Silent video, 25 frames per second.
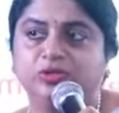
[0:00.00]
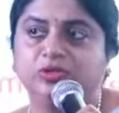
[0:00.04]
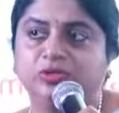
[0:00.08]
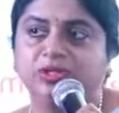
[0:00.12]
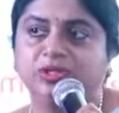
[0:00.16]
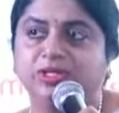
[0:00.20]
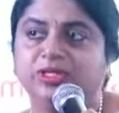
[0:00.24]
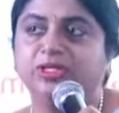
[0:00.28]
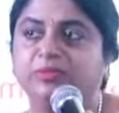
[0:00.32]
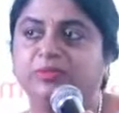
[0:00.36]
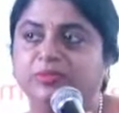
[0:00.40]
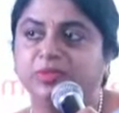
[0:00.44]
to
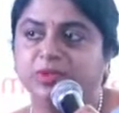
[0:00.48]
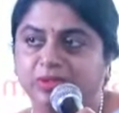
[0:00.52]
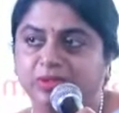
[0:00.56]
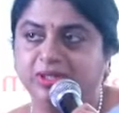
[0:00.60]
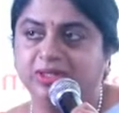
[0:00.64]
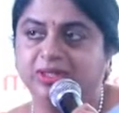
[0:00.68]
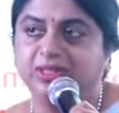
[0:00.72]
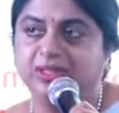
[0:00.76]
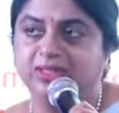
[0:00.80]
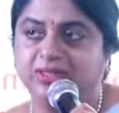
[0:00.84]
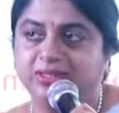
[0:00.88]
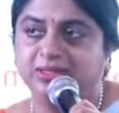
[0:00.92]
the
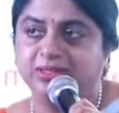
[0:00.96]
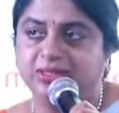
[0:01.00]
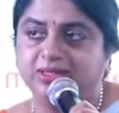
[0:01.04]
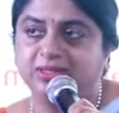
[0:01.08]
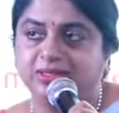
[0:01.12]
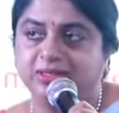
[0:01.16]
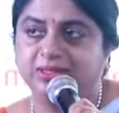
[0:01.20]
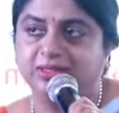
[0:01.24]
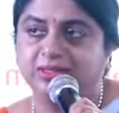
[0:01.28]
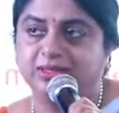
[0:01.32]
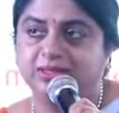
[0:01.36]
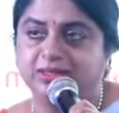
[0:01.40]
communities,
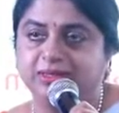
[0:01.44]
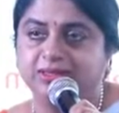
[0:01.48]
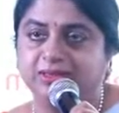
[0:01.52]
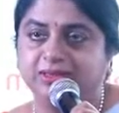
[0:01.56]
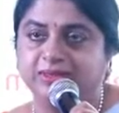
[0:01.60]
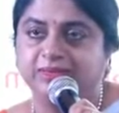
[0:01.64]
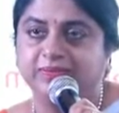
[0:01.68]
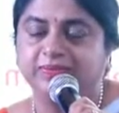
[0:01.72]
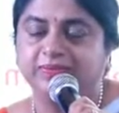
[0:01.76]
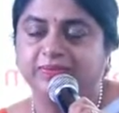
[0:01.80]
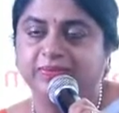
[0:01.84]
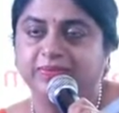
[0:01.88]

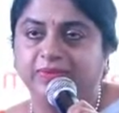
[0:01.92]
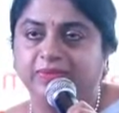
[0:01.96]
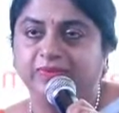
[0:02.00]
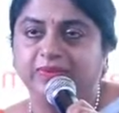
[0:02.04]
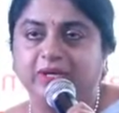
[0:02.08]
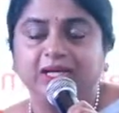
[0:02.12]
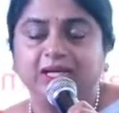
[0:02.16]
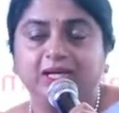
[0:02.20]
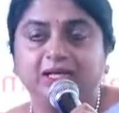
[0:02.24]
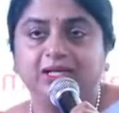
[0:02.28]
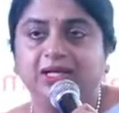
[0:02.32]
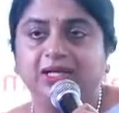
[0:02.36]

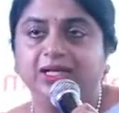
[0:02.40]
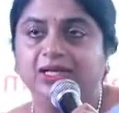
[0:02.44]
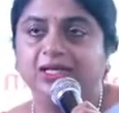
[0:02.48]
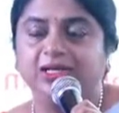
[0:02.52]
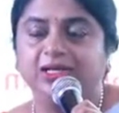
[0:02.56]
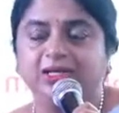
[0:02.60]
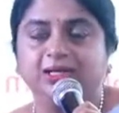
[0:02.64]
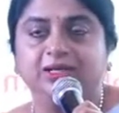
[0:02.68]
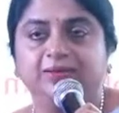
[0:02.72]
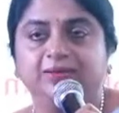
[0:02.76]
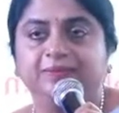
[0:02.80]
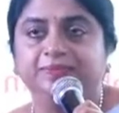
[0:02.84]
very
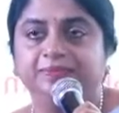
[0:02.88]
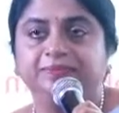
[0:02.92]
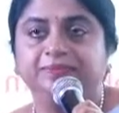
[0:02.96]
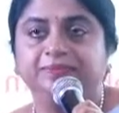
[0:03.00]
clearly.